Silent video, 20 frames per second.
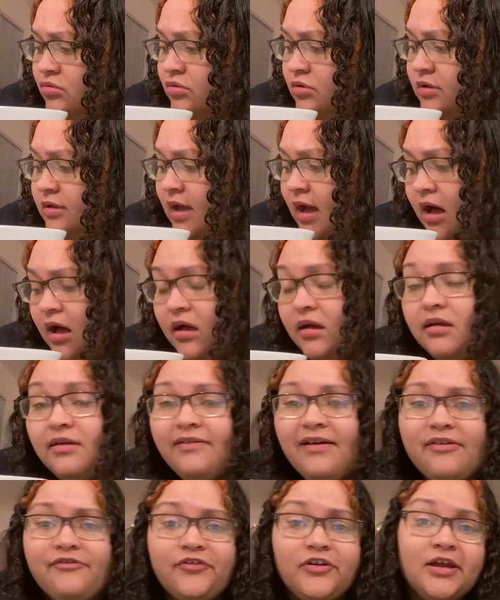Yeah, if
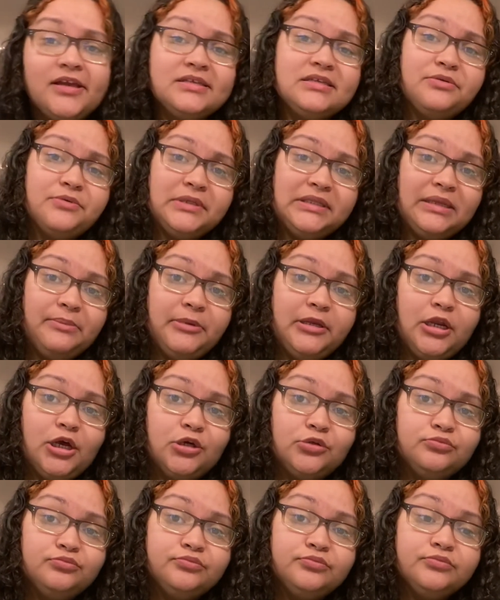I'm forgetting someone, let me
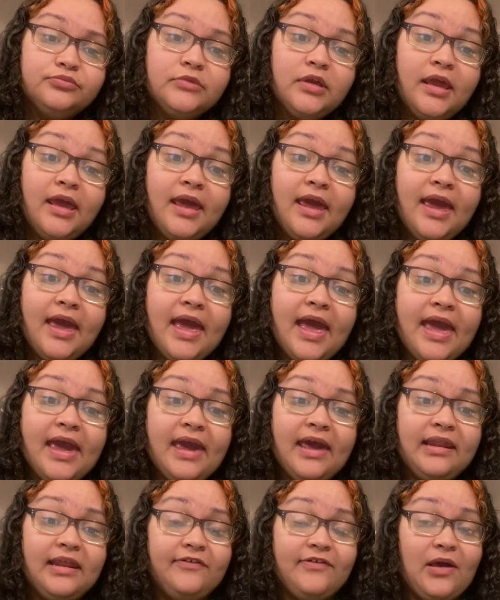know.
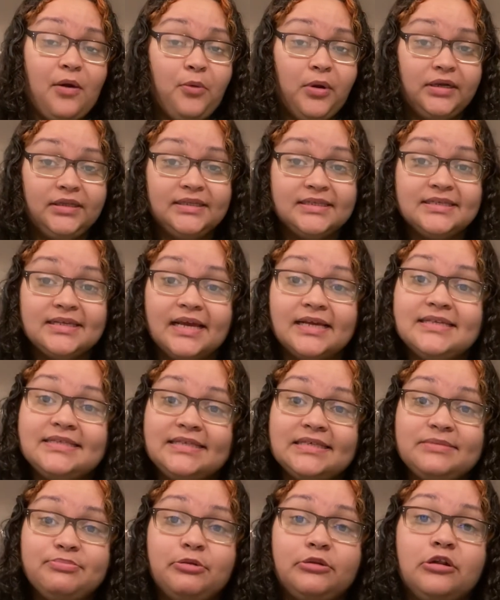And if y'all want to discuss
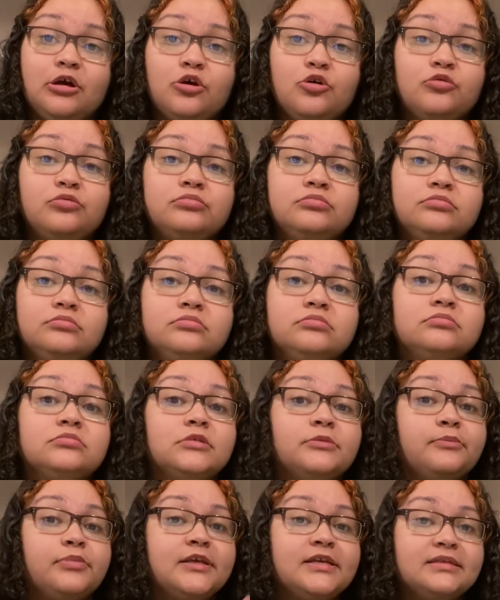this below,
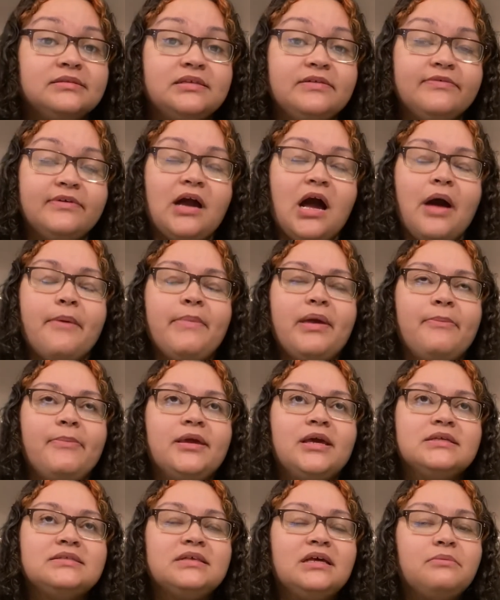please leave a comment
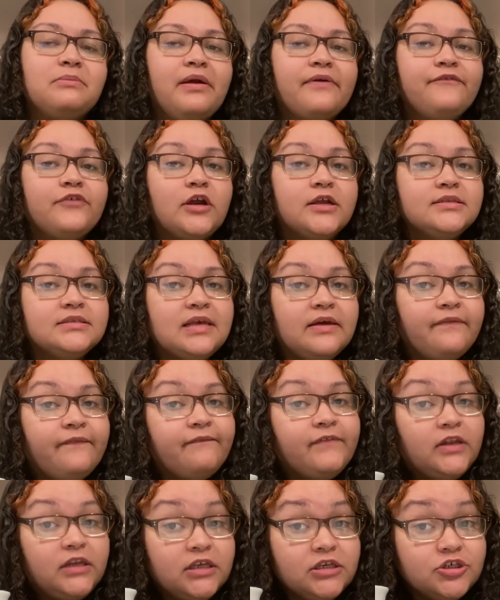because none of my friends have
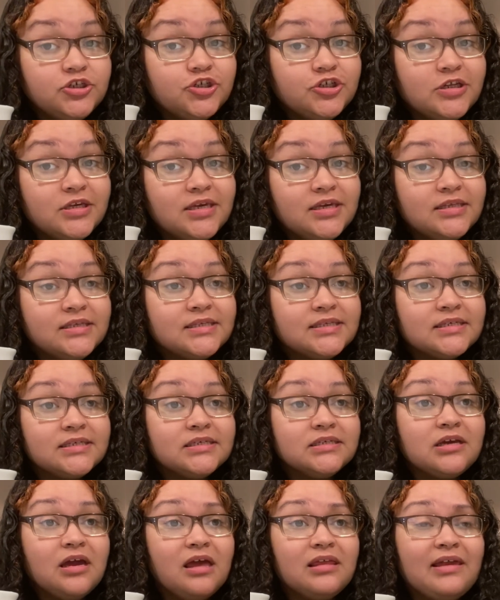finished it.
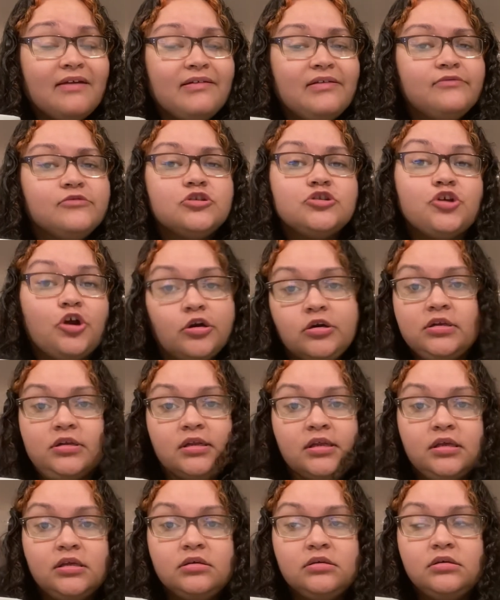They haven't even started
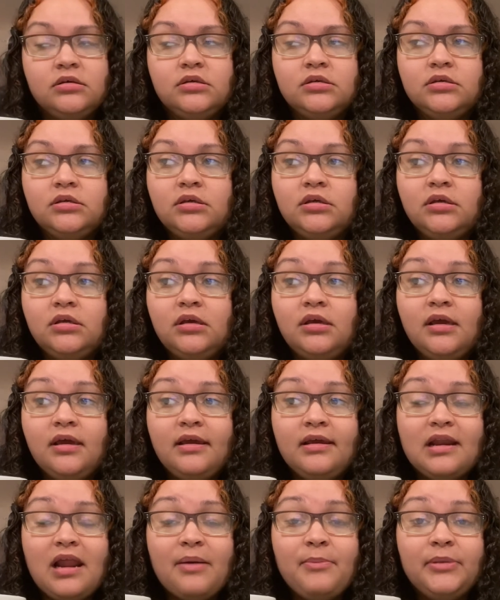it.
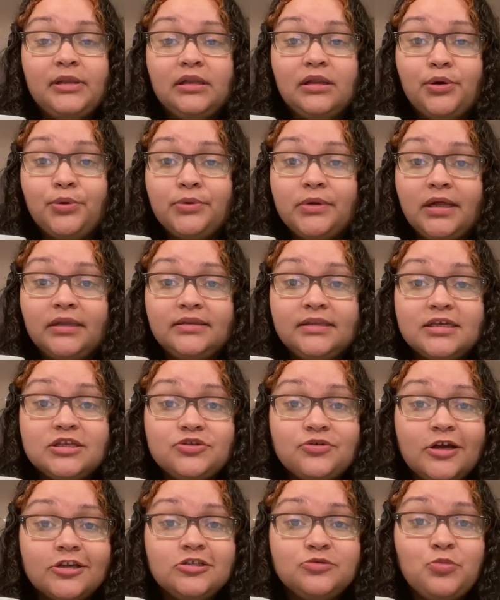And I'm alone on this.
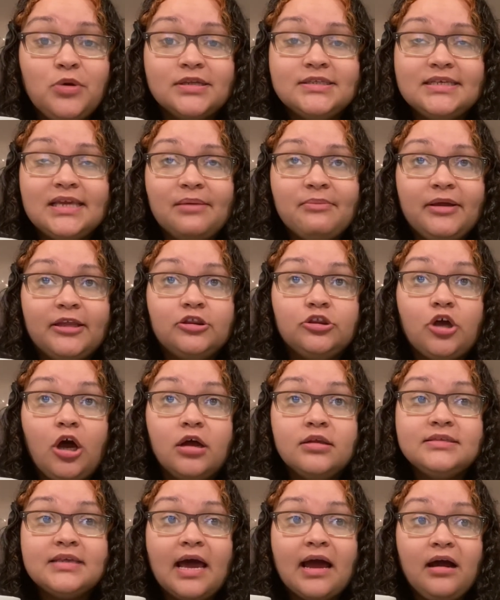So I just wanted to get my
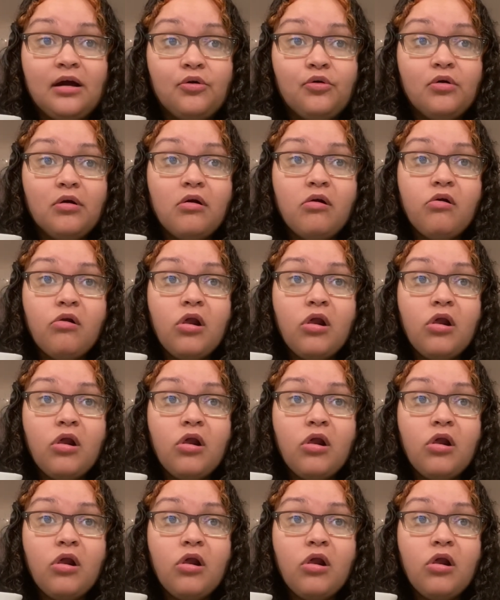thoughts out.